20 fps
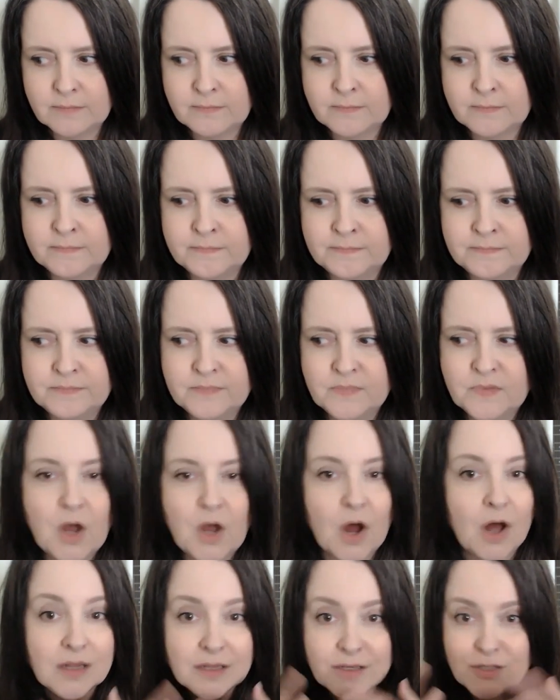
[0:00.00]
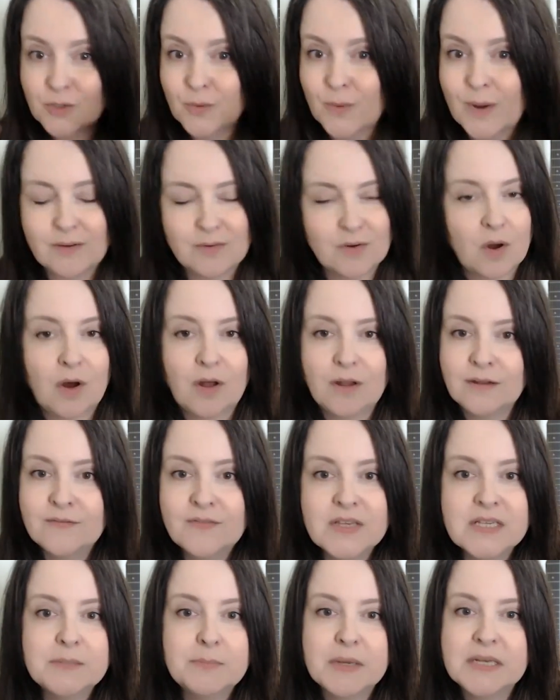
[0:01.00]
knowledge around all of
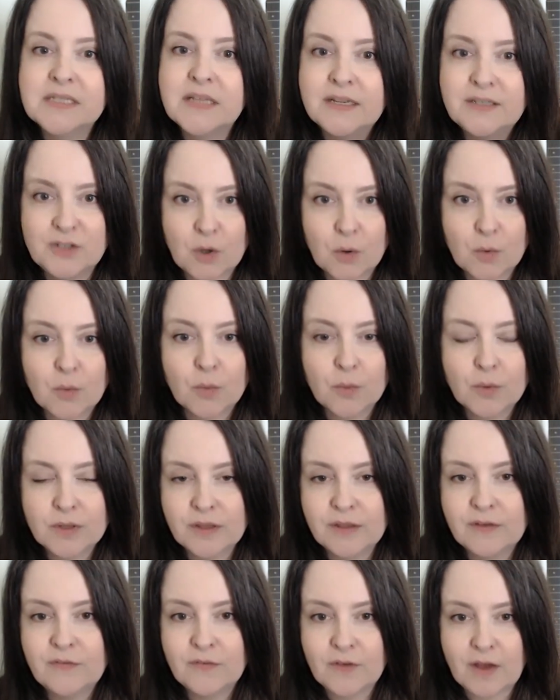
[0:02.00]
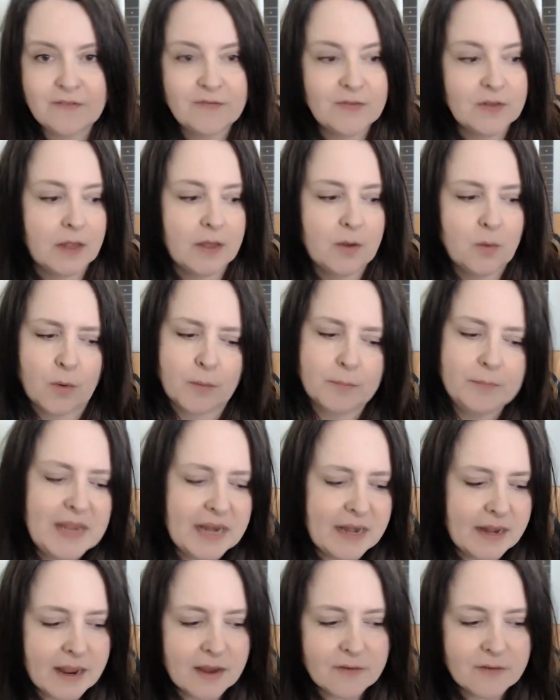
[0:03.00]
this because I don't really, I feel like we're
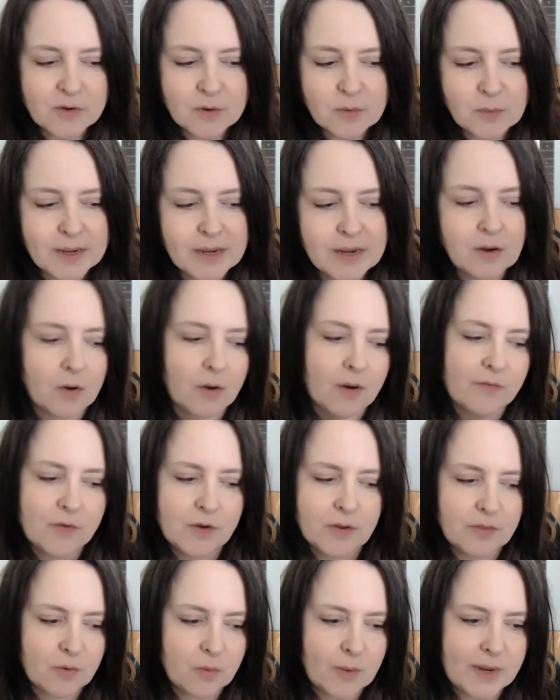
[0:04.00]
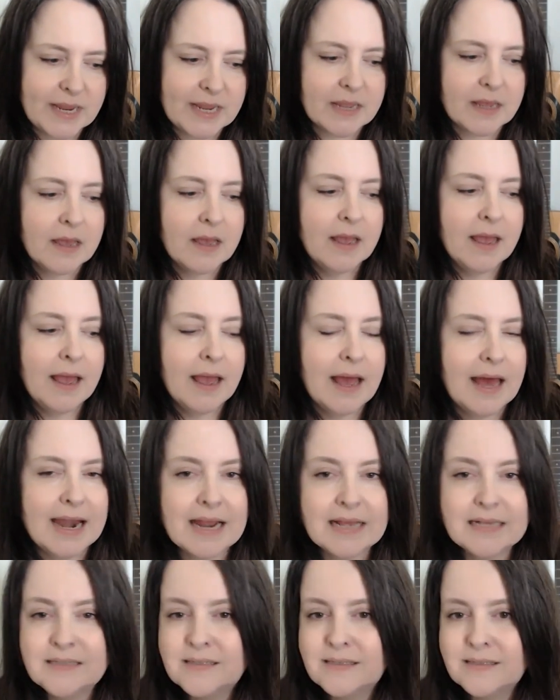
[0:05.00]
meeting every week or every other week. And
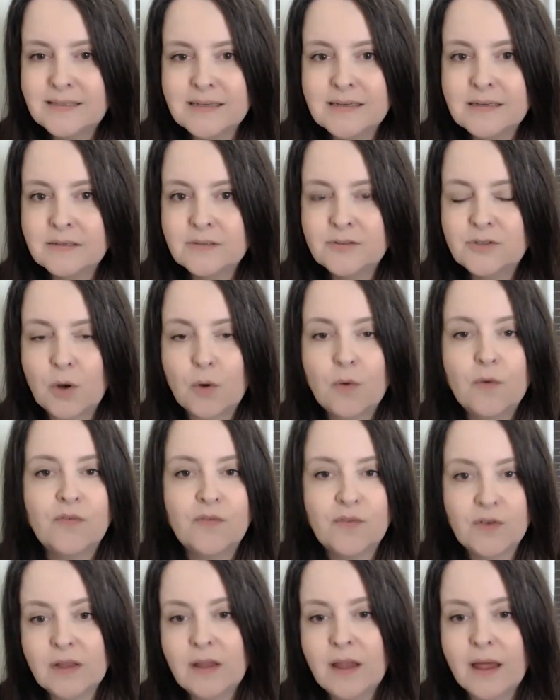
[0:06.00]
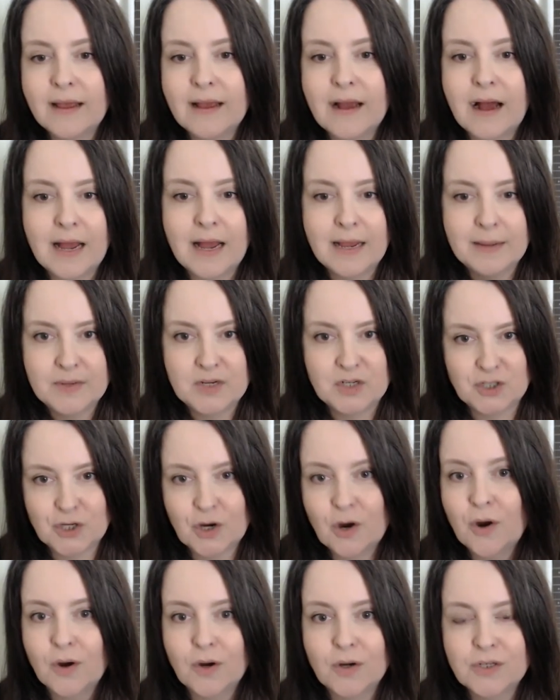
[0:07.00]
I still don't feel like I'm in
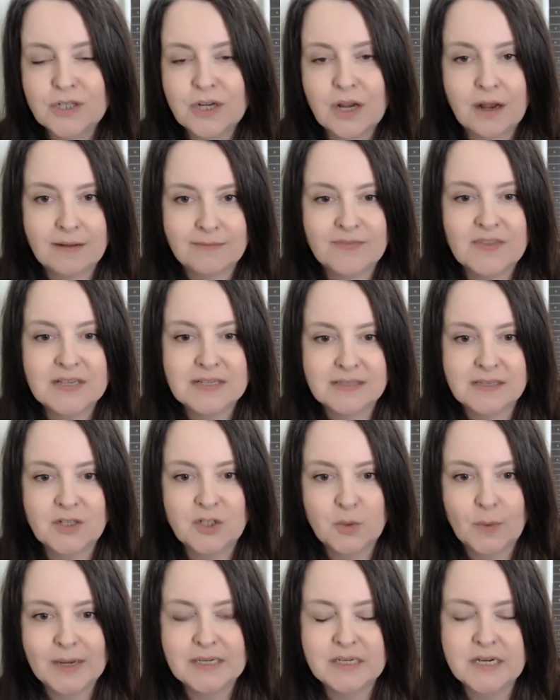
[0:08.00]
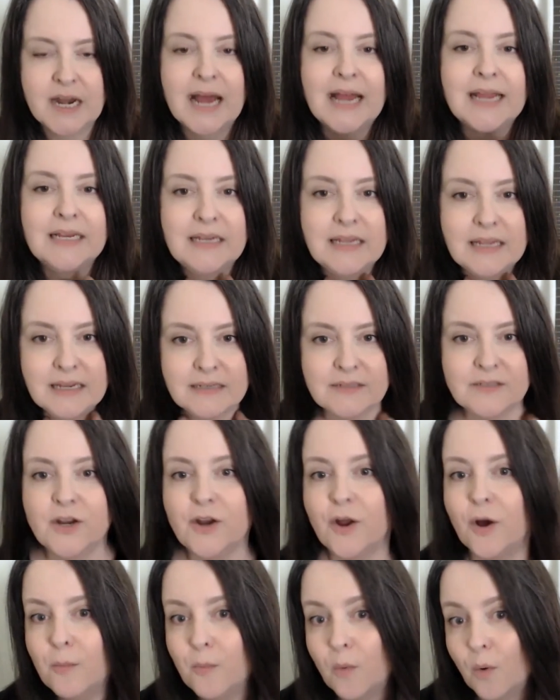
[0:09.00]
charge of this situation. I need to
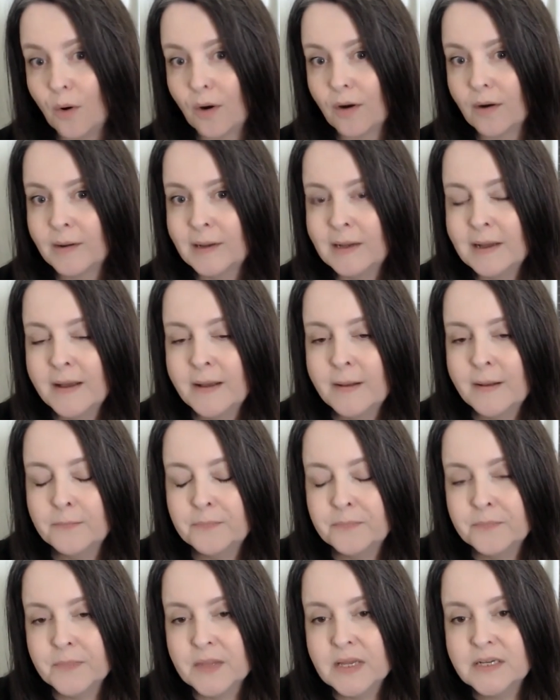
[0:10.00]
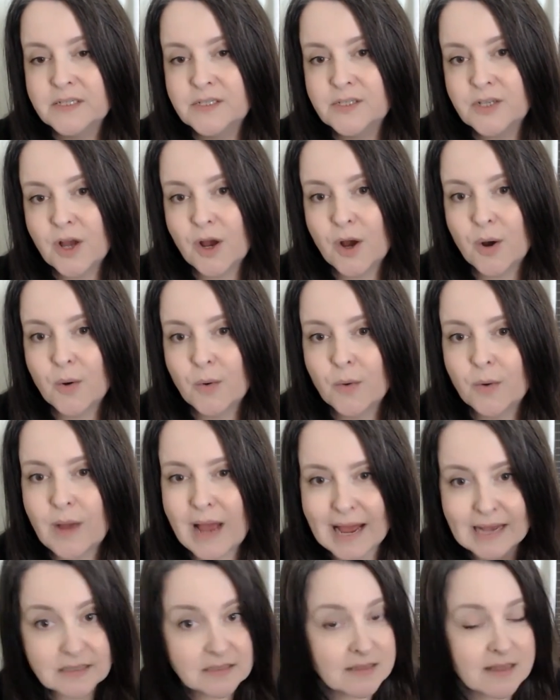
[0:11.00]
know more. So,
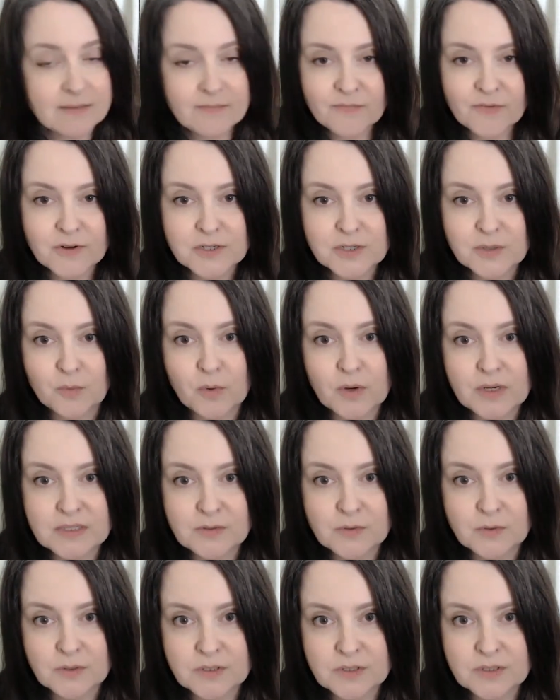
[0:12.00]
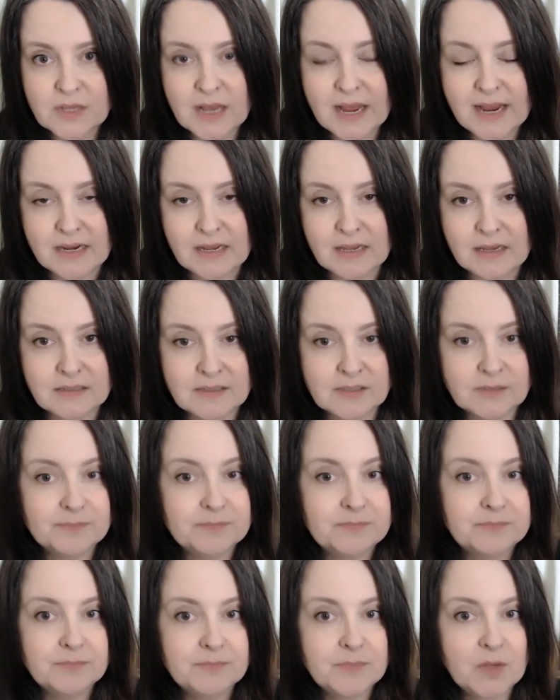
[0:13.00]
ask them for some resource ideas.
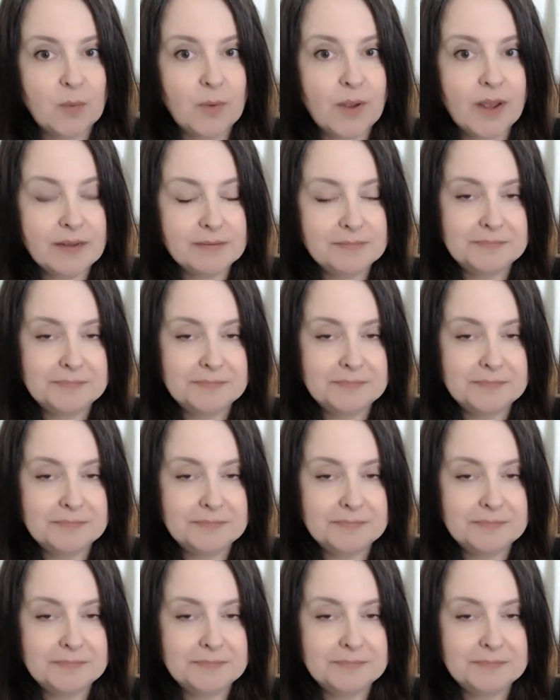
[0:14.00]
Okay.